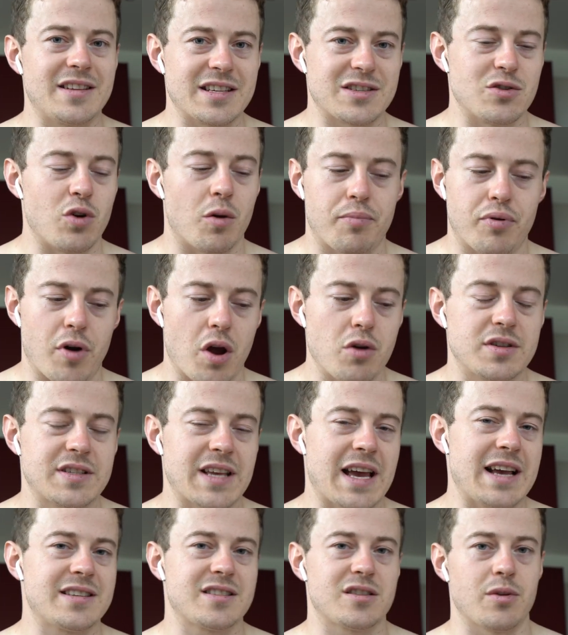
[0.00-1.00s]
It's not
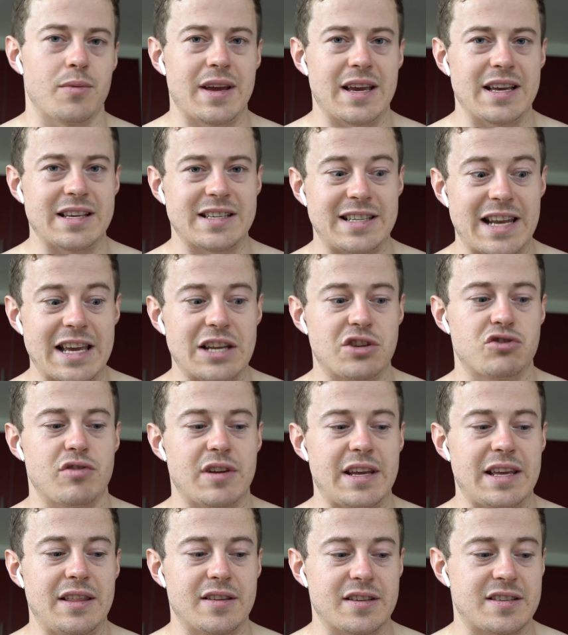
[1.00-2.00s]
processed, so it is
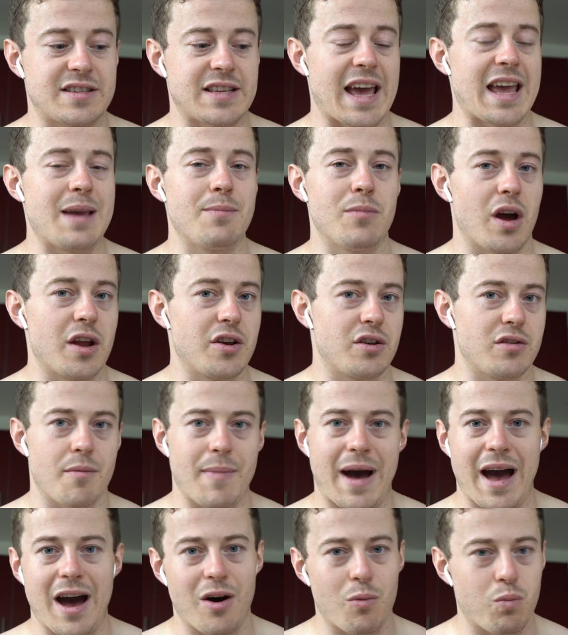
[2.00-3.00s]
literally the same. Like no
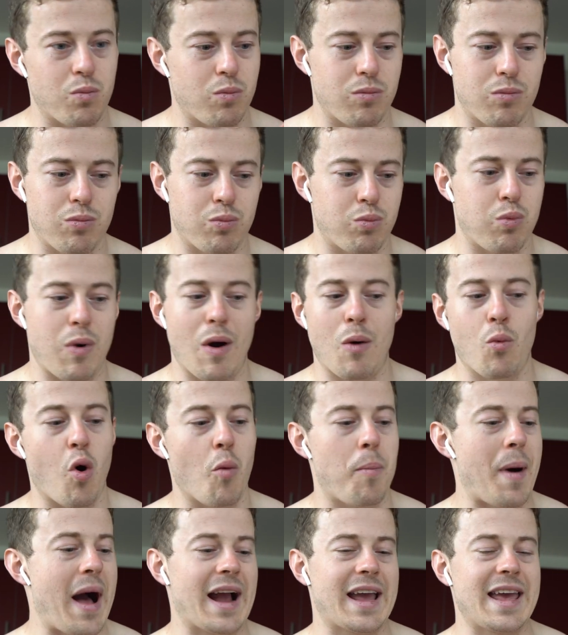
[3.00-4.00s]
matter
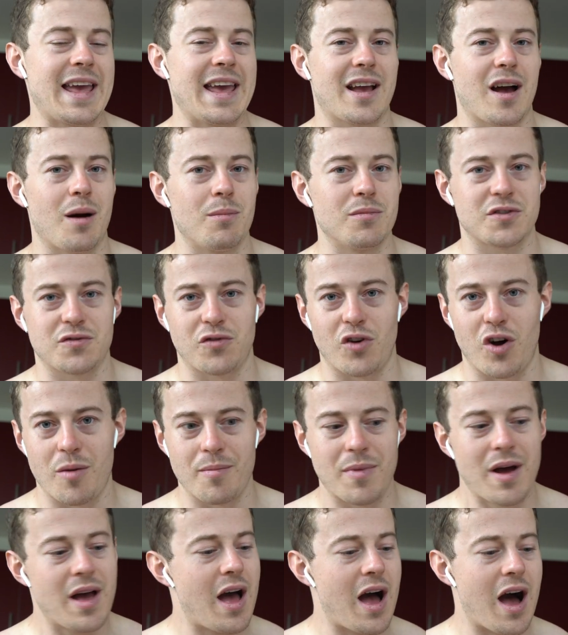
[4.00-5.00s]
what packet it comes
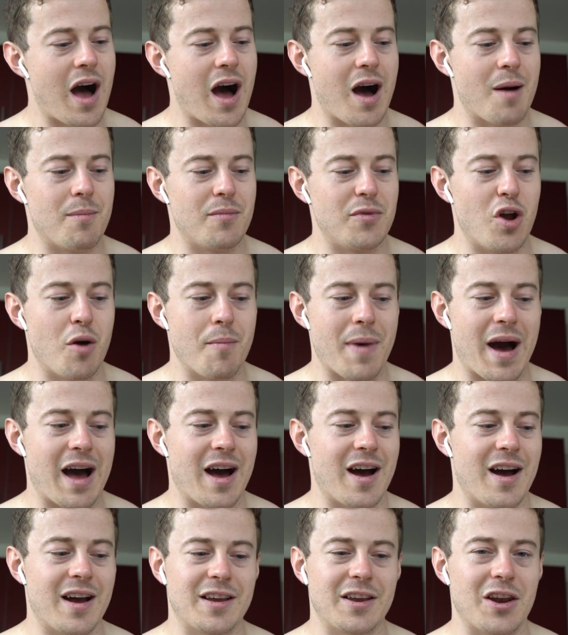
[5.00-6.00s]
from, no
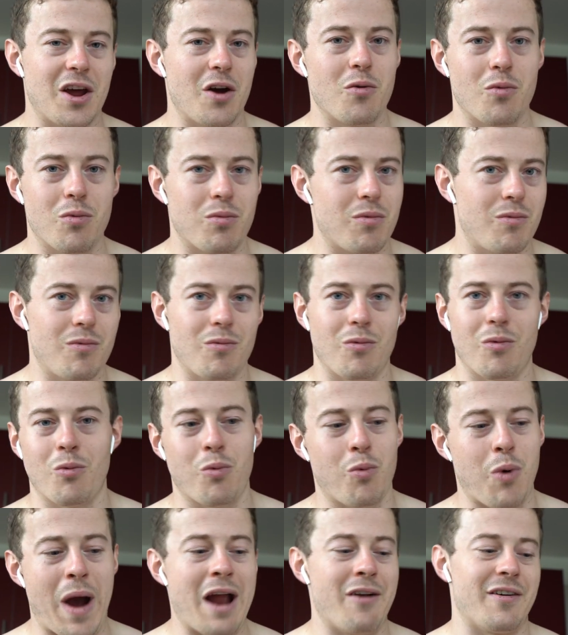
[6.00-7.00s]
matter, you know,
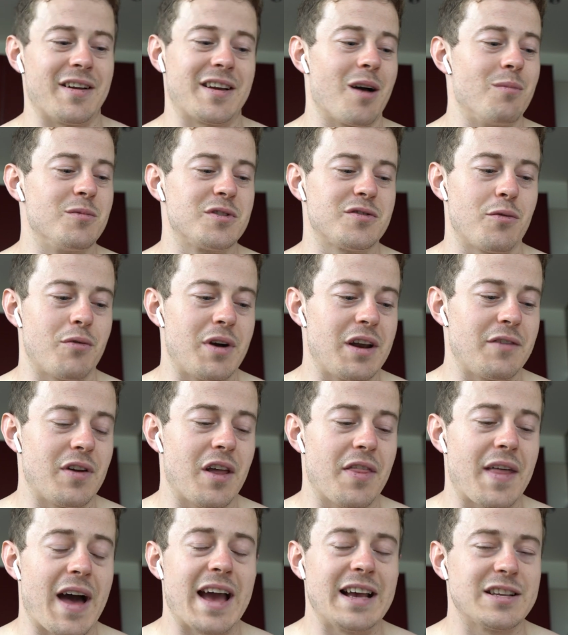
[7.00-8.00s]
where it comes from or anything
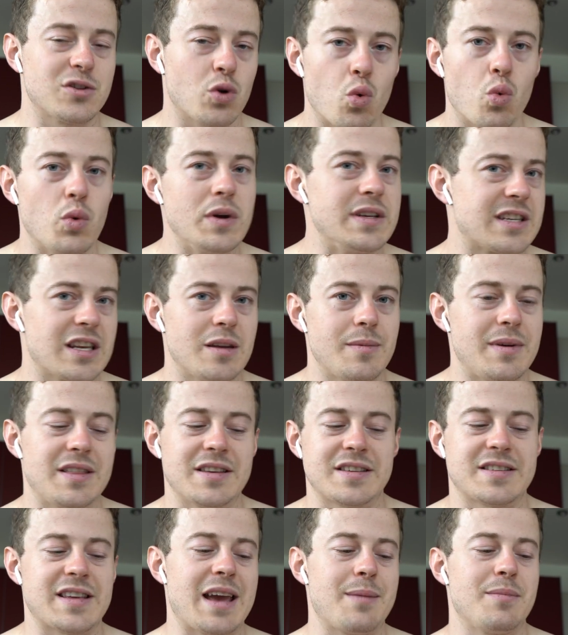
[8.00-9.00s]
like that, it's always going to be
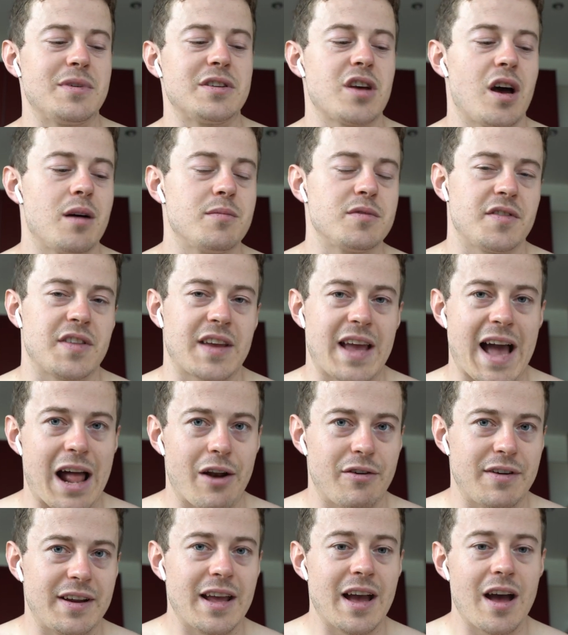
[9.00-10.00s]
the same in terms of the
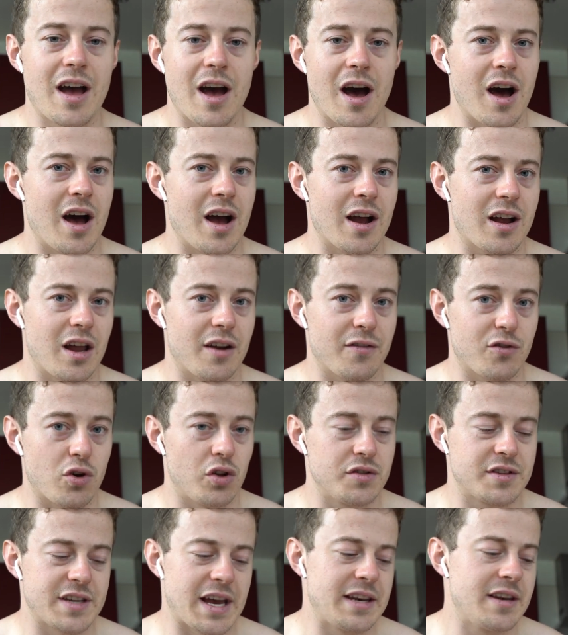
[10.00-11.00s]
calorie kind of
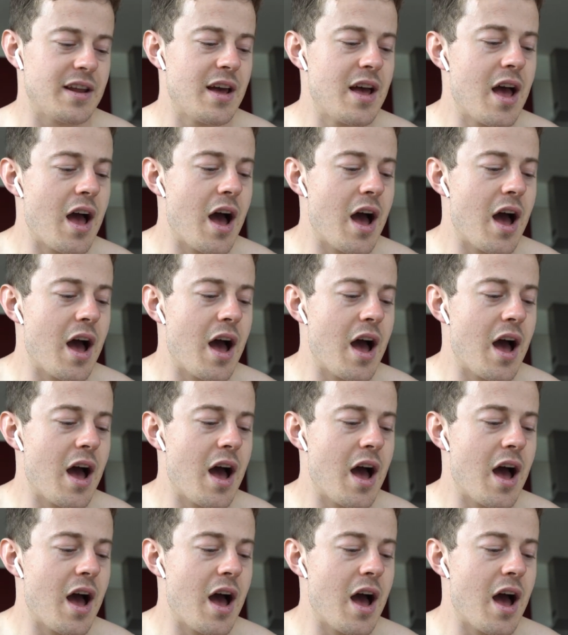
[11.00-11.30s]
content.